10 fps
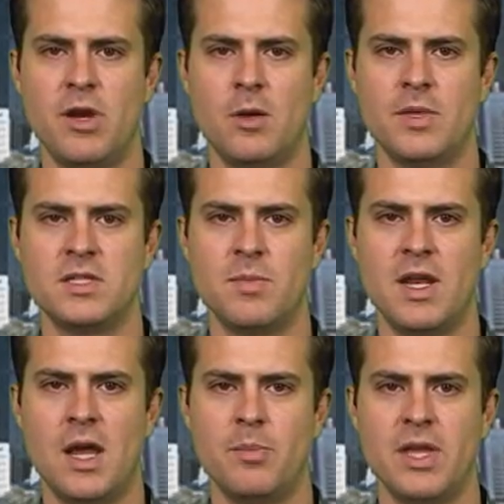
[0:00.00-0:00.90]
impairments
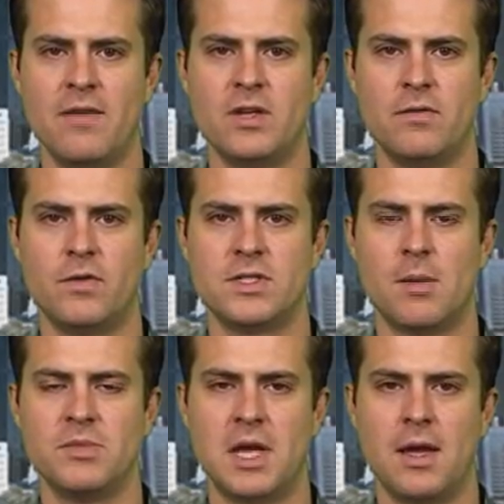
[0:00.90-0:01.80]
may not be evident for
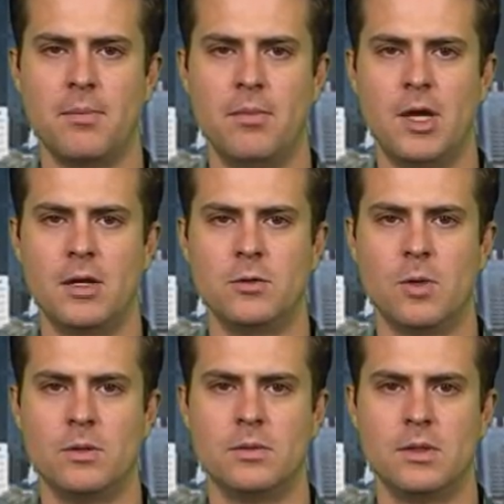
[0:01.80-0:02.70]
some time,"
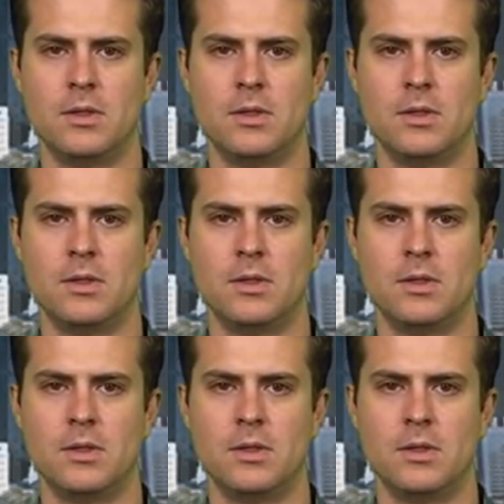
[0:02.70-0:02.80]
unquote.